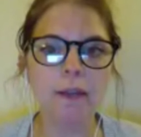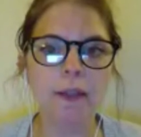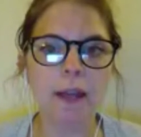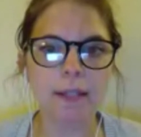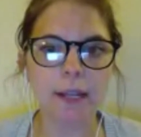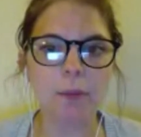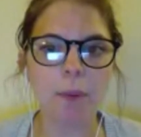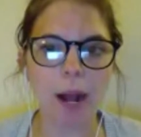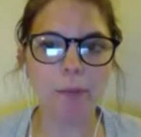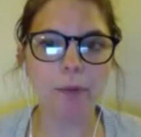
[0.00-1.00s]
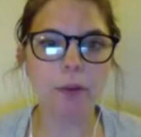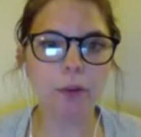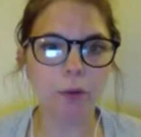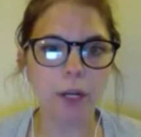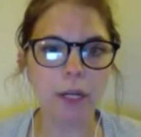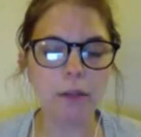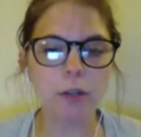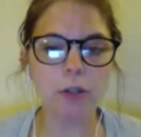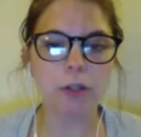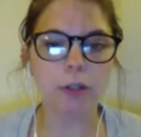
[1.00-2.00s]
that's at the bottom of the screen. You
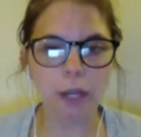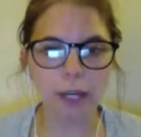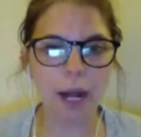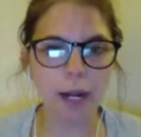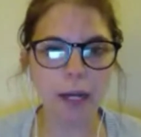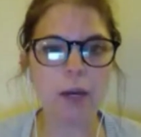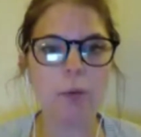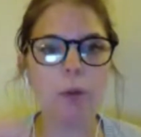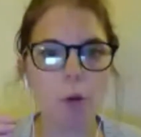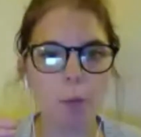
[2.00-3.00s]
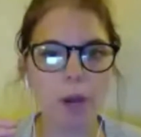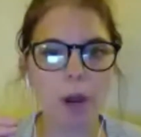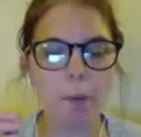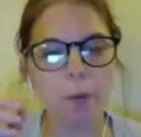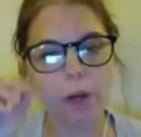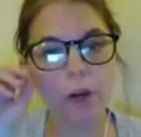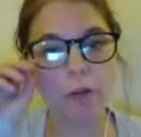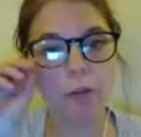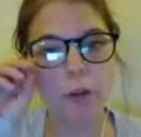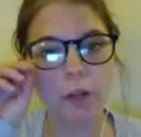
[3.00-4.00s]
can just click on it and it will open up a window
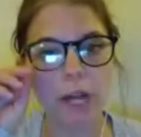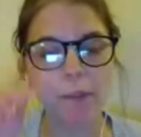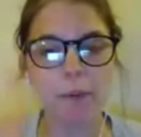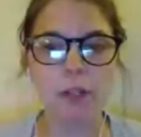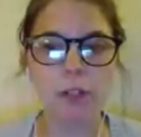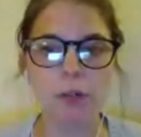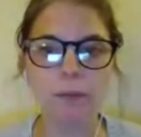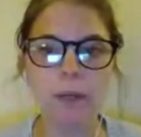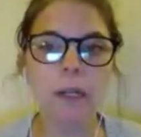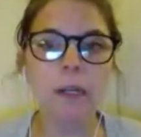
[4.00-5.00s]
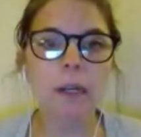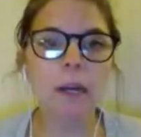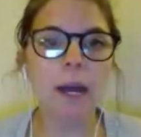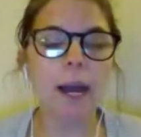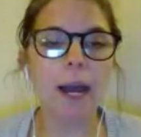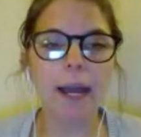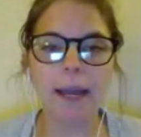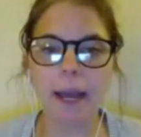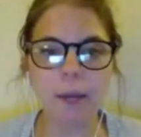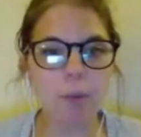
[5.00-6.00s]
for you to type into. Uh, at
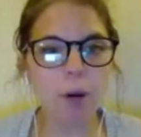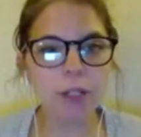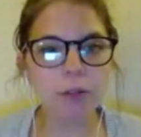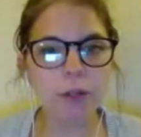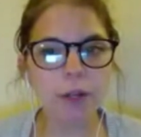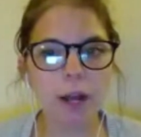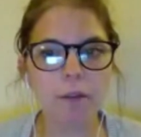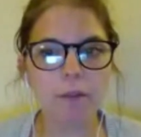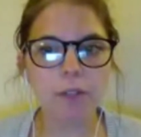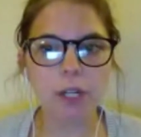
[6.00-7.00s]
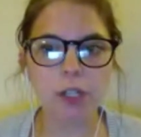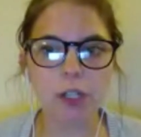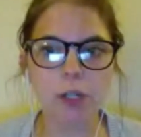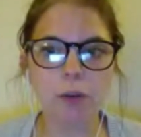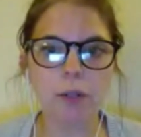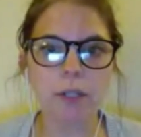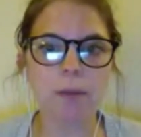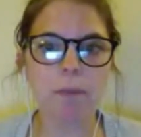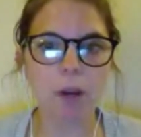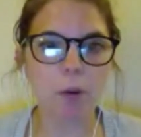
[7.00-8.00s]
any point during the conversation, you can
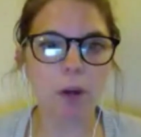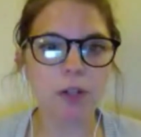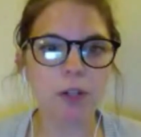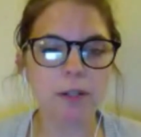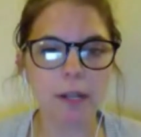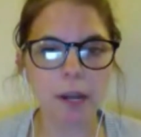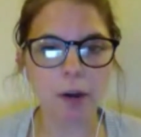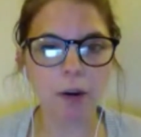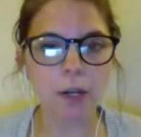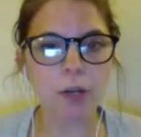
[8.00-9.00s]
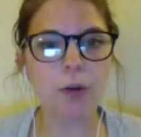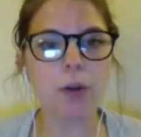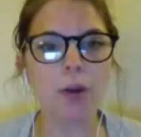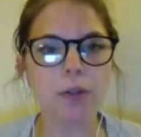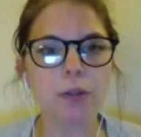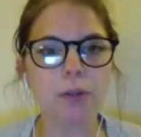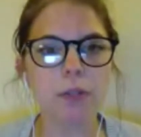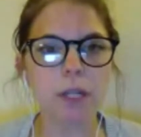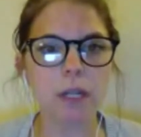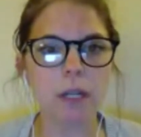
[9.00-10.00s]
submit questions there. And you can also
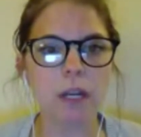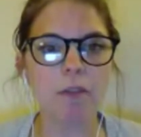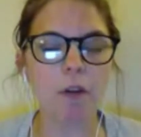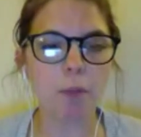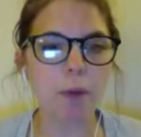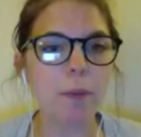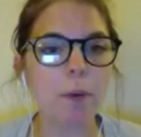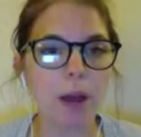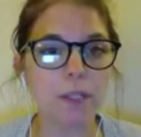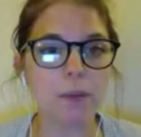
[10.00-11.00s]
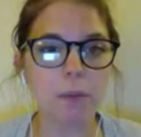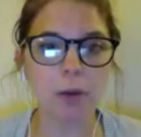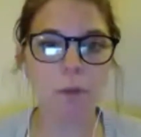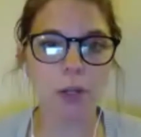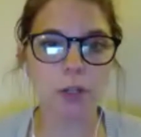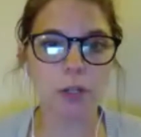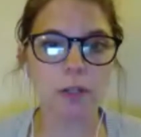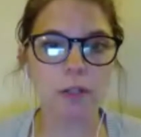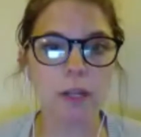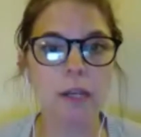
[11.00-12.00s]
see if other people have submitted
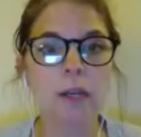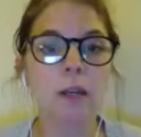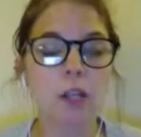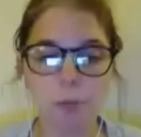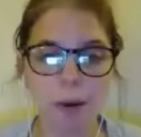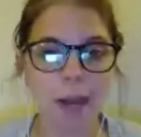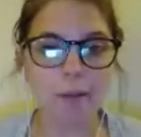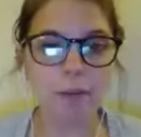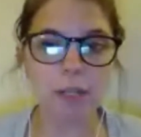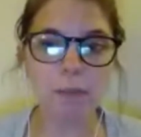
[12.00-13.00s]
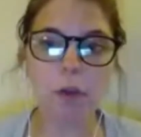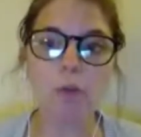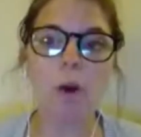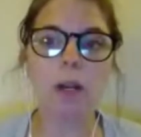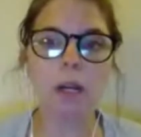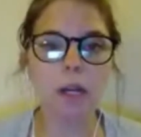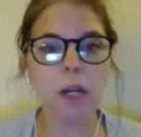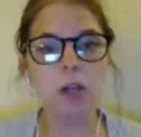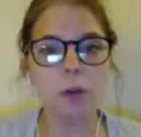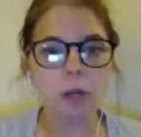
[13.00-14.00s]
questions. You might have a similar one
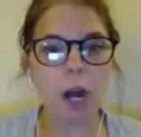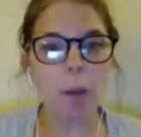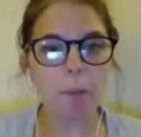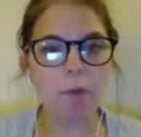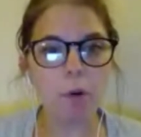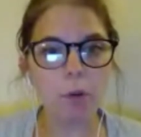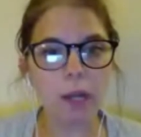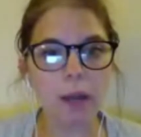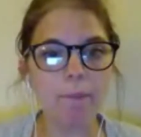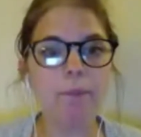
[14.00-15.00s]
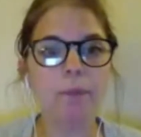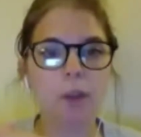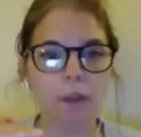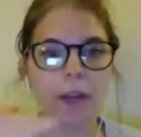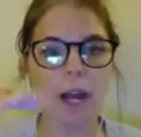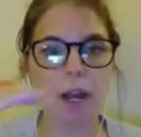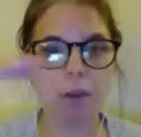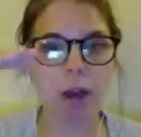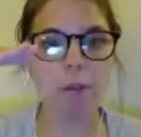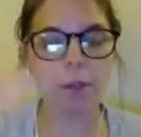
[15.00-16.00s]
and you can upvote them so that they kind of come